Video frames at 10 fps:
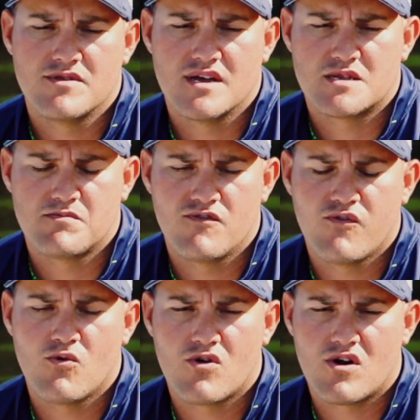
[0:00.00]
with us
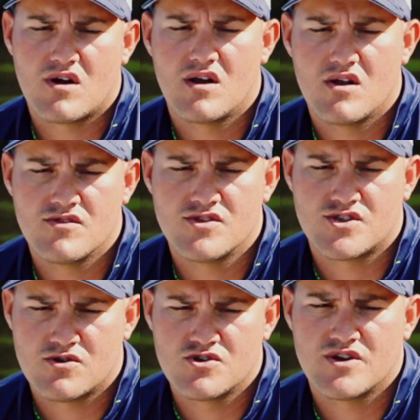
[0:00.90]
before the
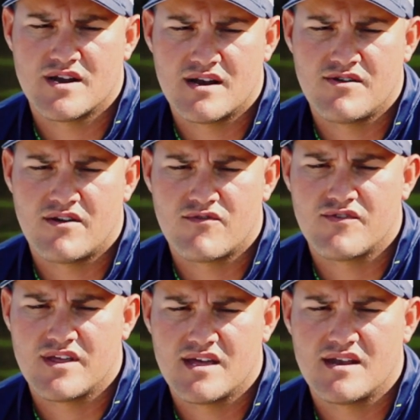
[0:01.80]
surgery, and I'll never
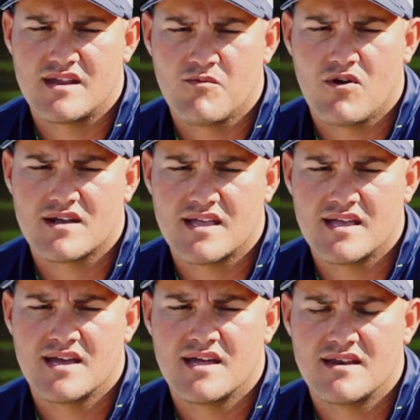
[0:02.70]
forget him walking
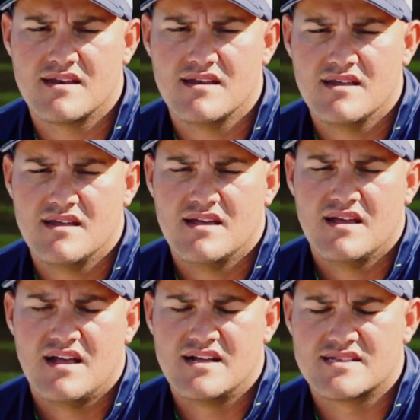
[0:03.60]
in
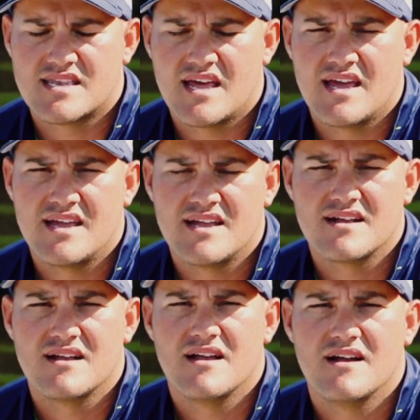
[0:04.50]
and saying,